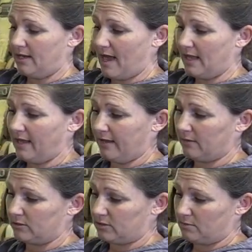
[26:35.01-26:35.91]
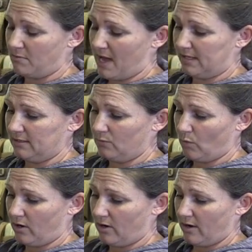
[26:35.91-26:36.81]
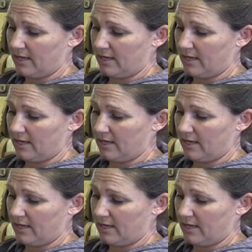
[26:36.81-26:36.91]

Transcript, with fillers: And I like mine where